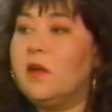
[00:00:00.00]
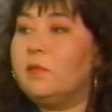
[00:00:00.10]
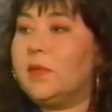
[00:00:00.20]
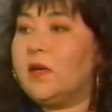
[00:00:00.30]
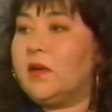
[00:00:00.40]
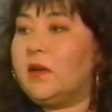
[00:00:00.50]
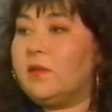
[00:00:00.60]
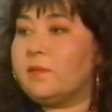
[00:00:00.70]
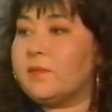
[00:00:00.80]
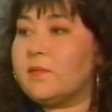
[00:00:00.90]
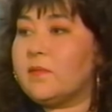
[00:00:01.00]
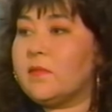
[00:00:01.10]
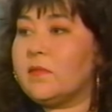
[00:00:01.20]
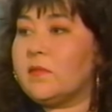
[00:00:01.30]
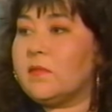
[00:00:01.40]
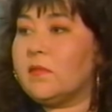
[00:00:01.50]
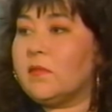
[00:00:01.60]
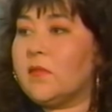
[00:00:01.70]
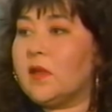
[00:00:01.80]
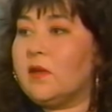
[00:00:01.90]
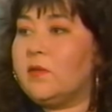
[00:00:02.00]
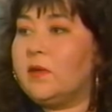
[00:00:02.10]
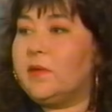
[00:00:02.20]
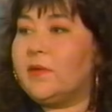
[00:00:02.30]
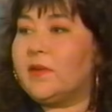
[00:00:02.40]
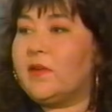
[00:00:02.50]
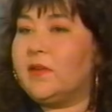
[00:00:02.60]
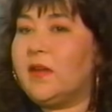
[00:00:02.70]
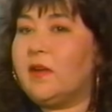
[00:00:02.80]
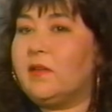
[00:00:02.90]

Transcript: But uh, when we were going down,